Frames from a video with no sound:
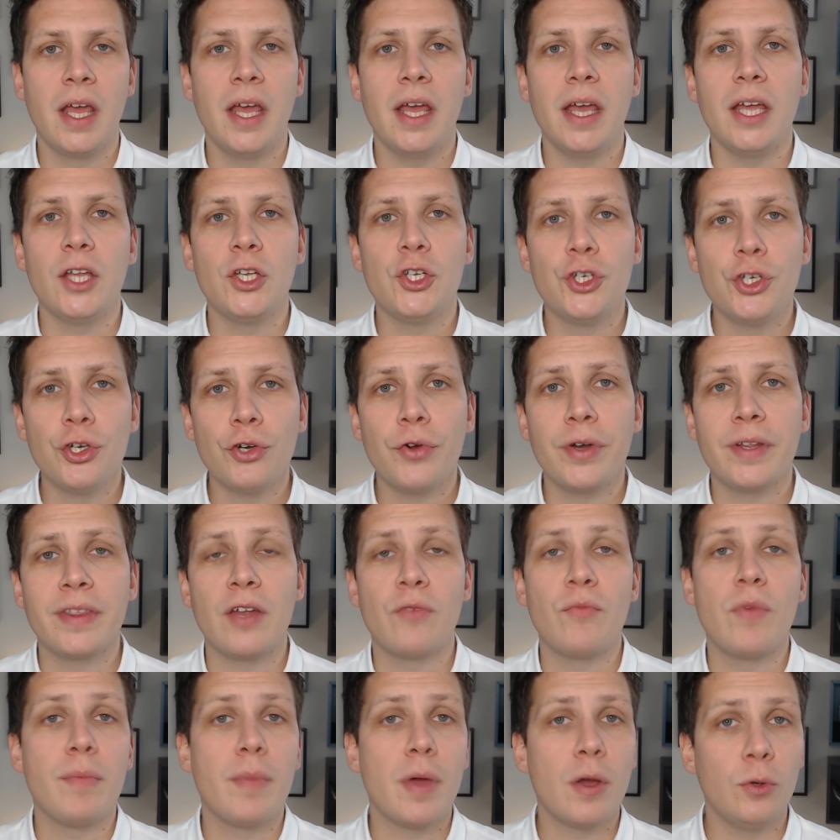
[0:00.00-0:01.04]
Ensuring that
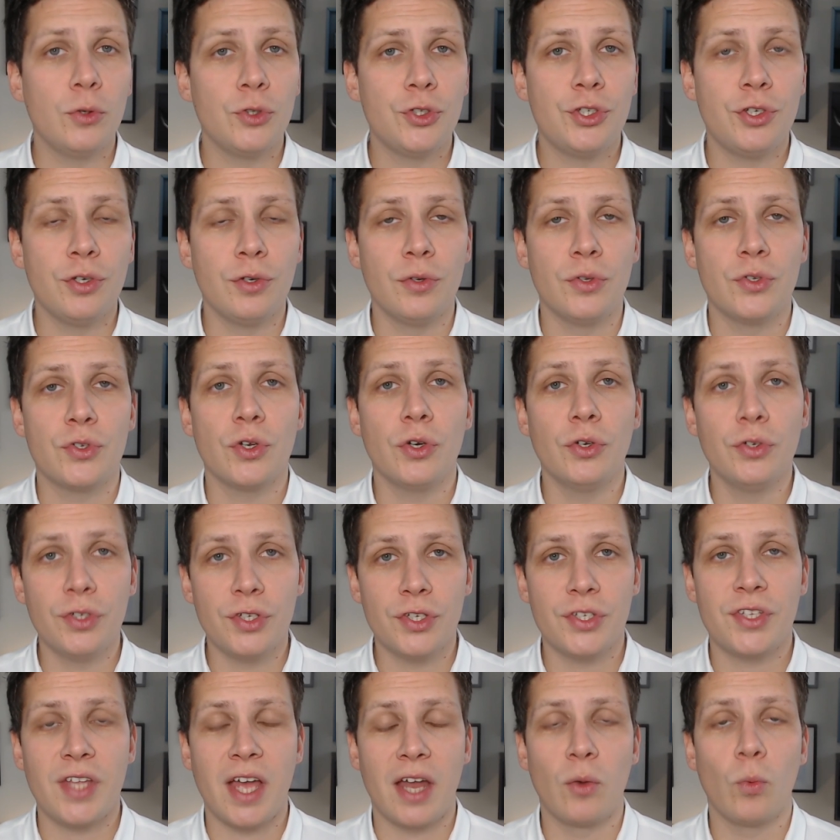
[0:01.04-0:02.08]
remote students
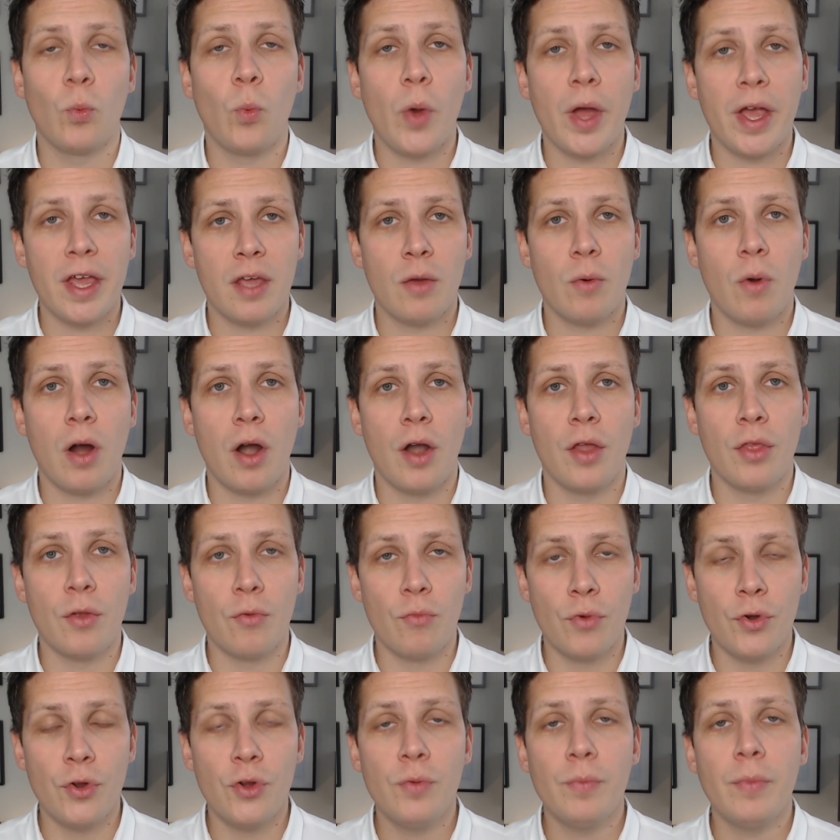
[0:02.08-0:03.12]
understand where you are in the
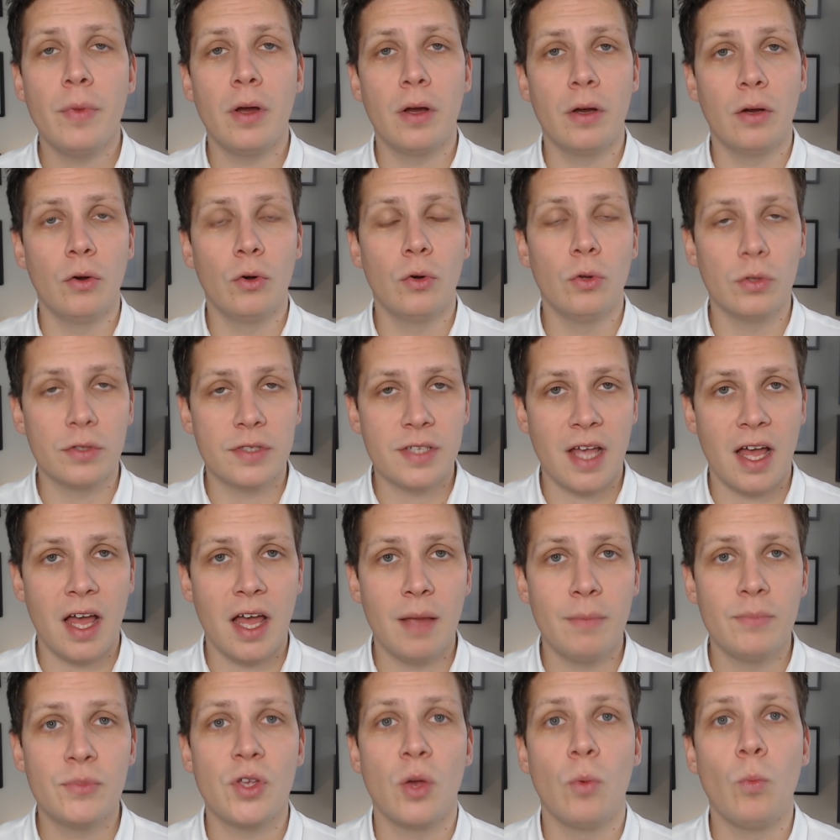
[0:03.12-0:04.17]
room at all
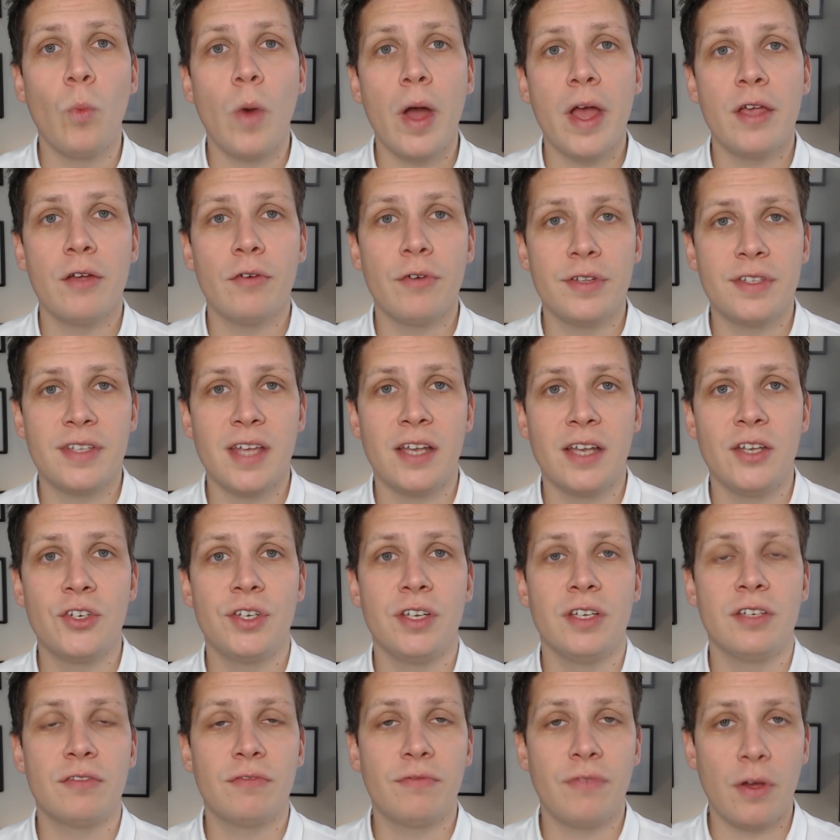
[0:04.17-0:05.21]
times and where your attention
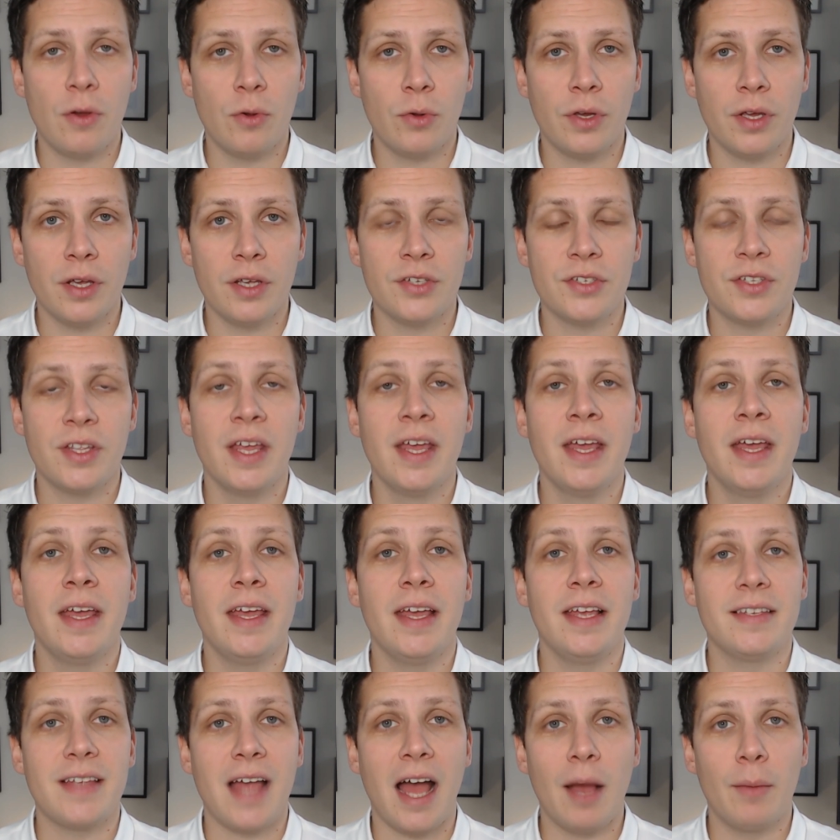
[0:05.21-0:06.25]
is focused
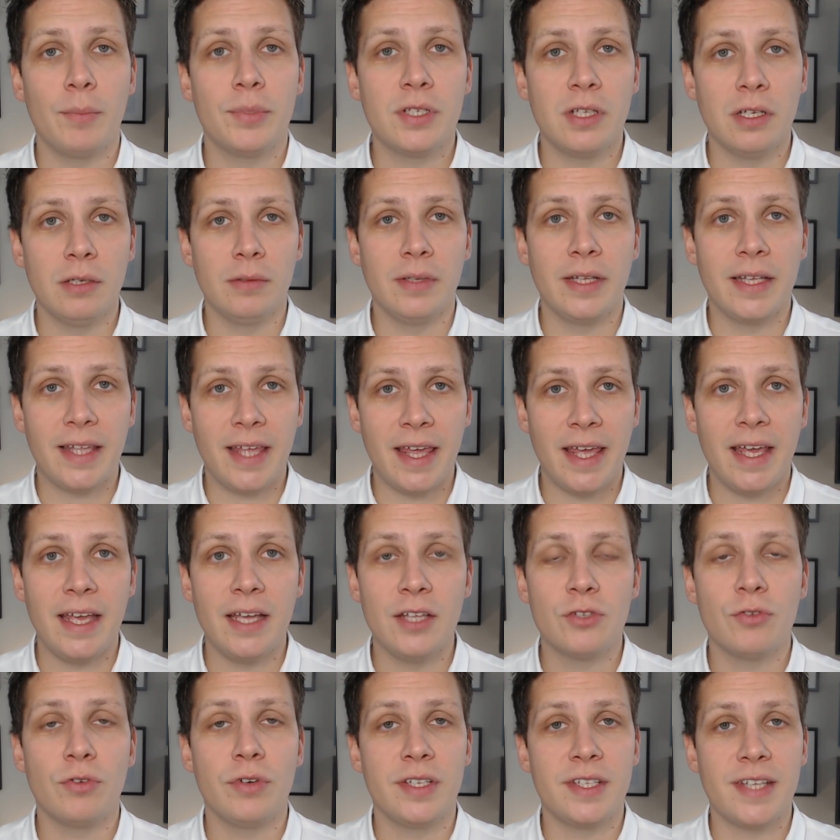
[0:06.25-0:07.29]
is absolutely key
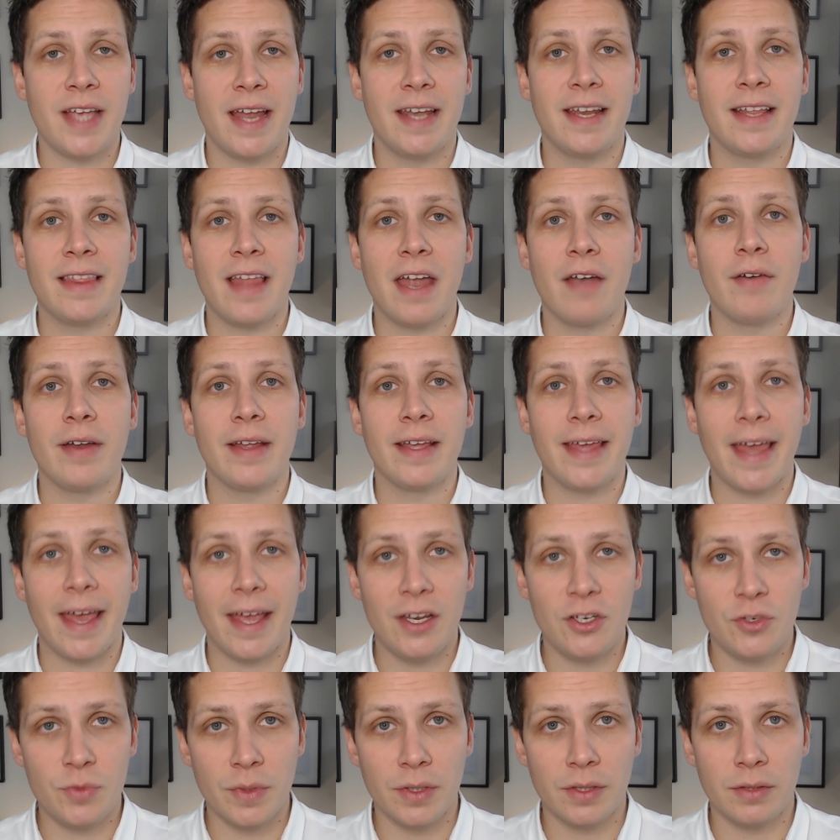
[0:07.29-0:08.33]
to retaining their
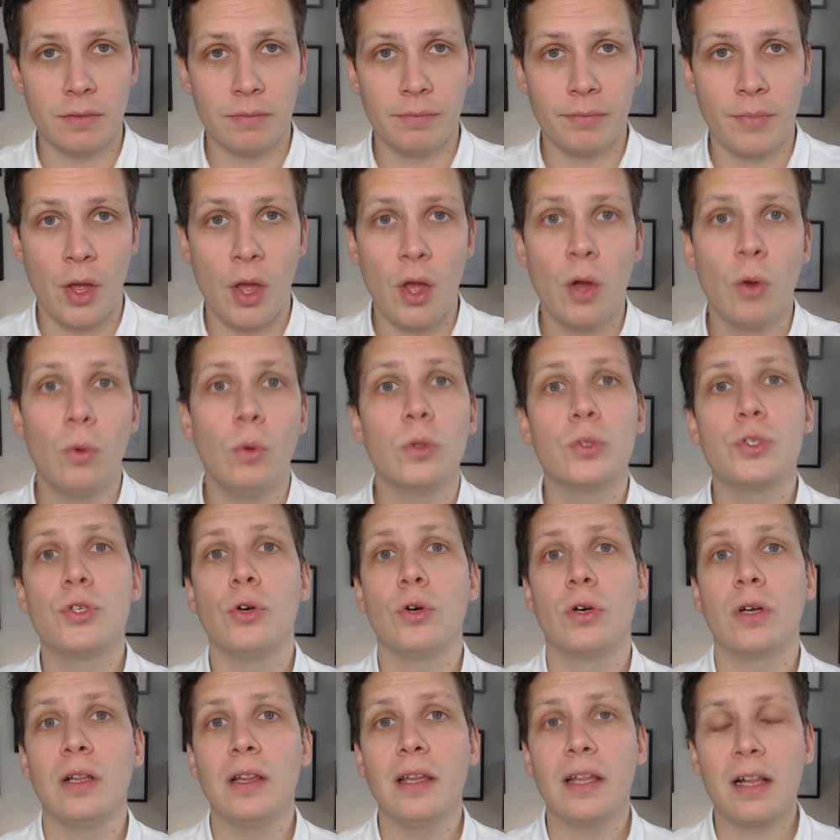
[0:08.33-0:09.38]
engagement. We'll
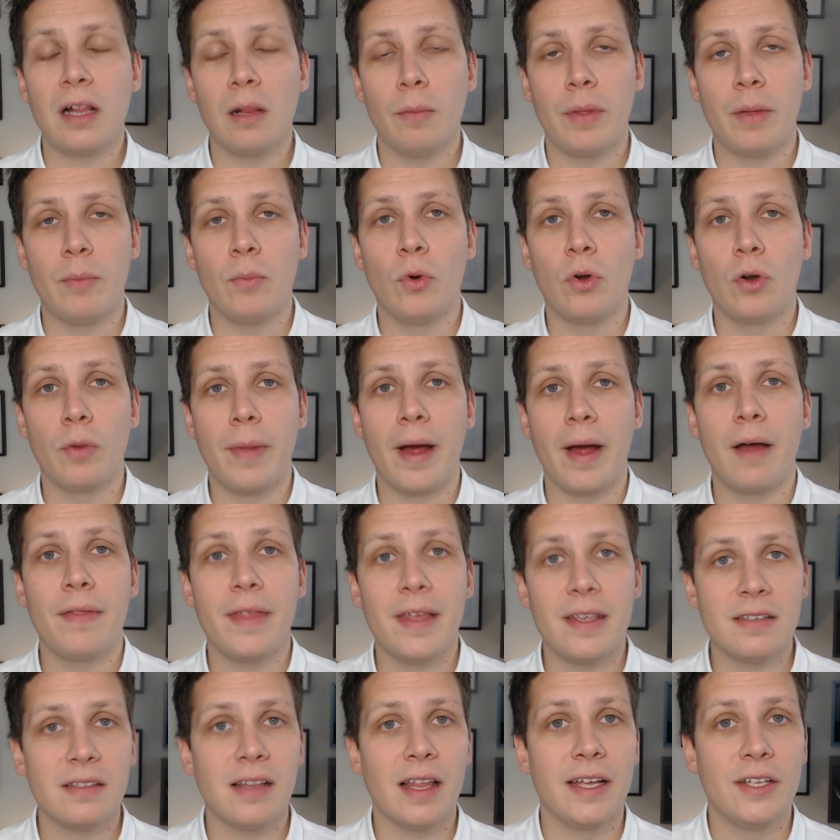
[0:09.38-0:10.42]
talk a little bit more about
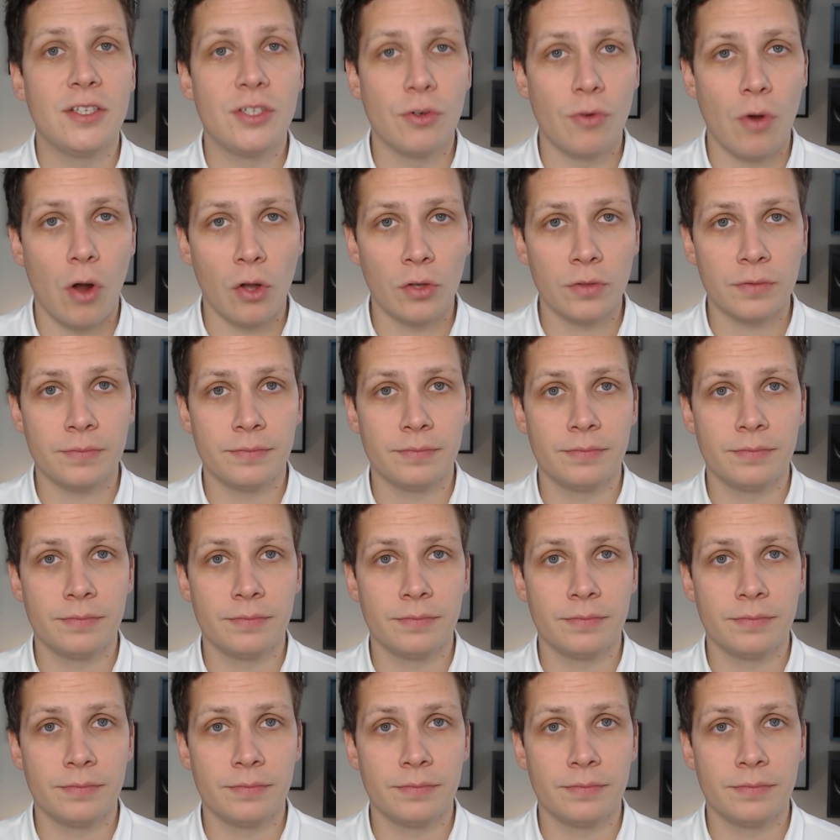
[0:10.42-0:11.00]
this later on.